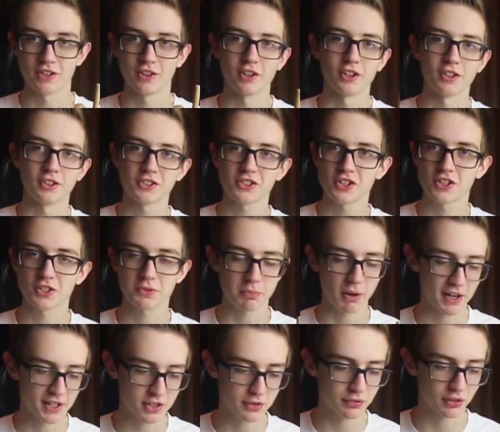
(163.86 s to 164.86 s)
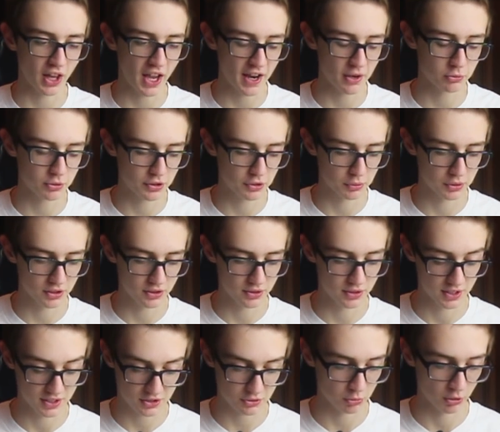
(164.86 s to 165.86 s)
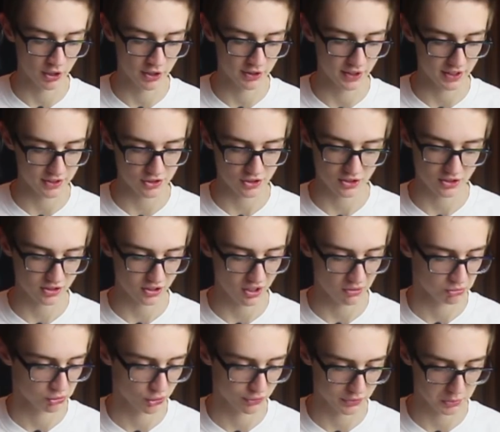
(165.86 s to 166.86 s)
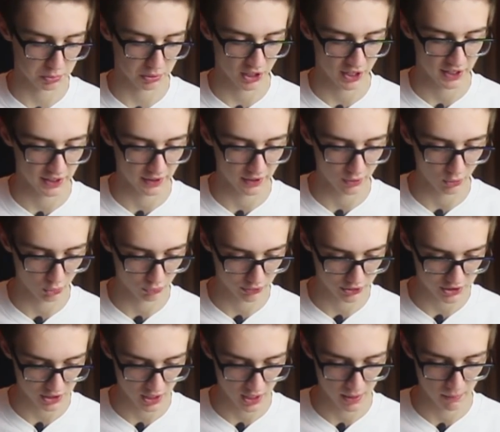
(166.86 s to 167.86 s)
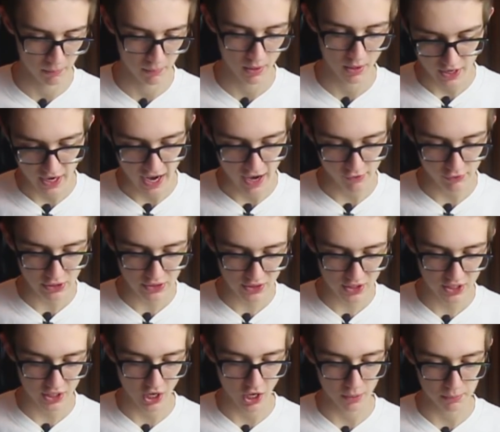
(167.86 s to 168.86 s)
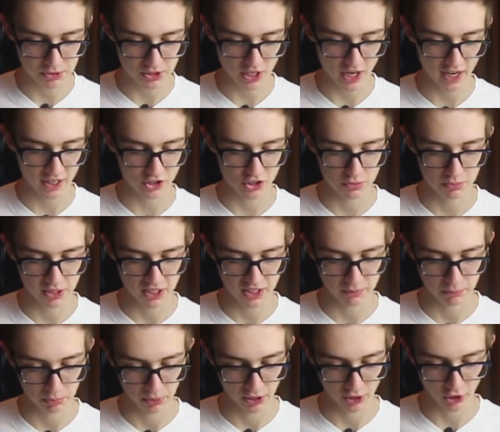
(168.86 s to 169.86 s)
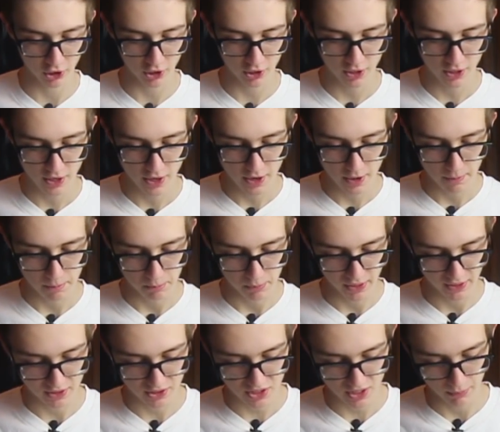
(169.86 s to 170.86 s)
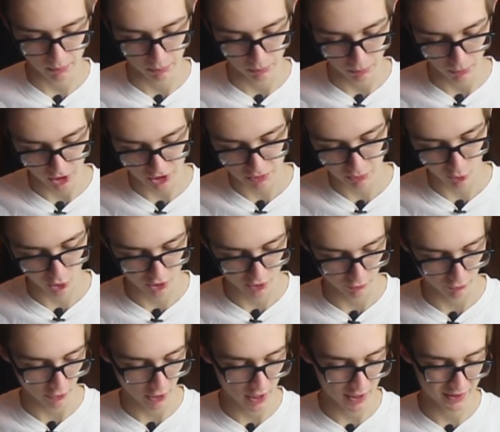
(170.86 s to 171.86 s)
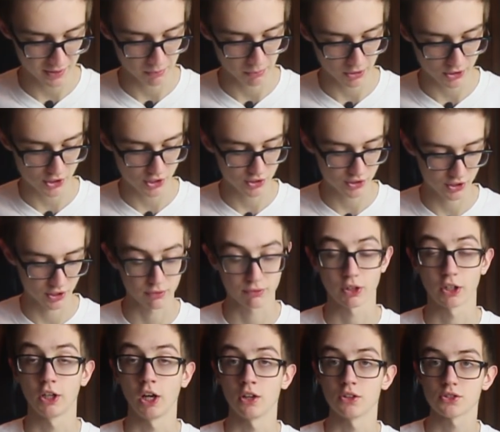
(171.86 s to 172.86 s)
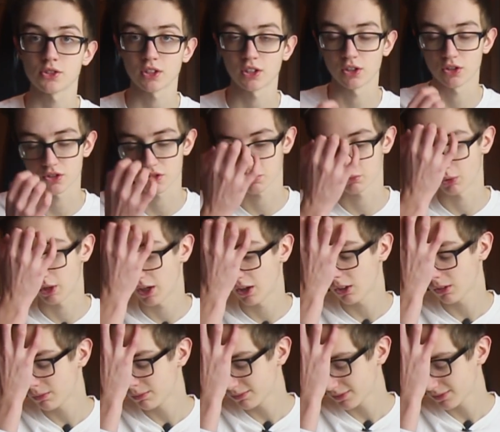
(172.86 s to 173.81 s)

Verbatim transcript: the, the spike's flat with this one, that just comes over playing it over time. Having the cups actually being bigger makes them much more defined and much easier for gunslingers as well.